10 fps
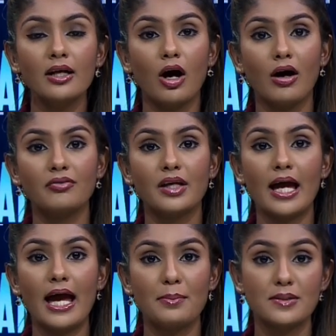of the
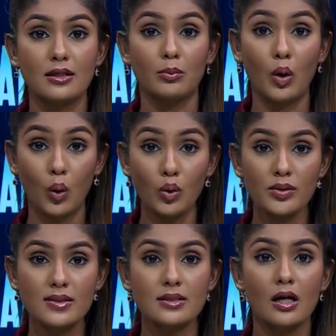Epsom
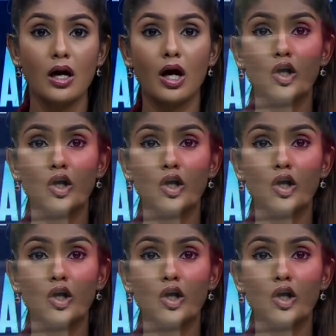Oaks, a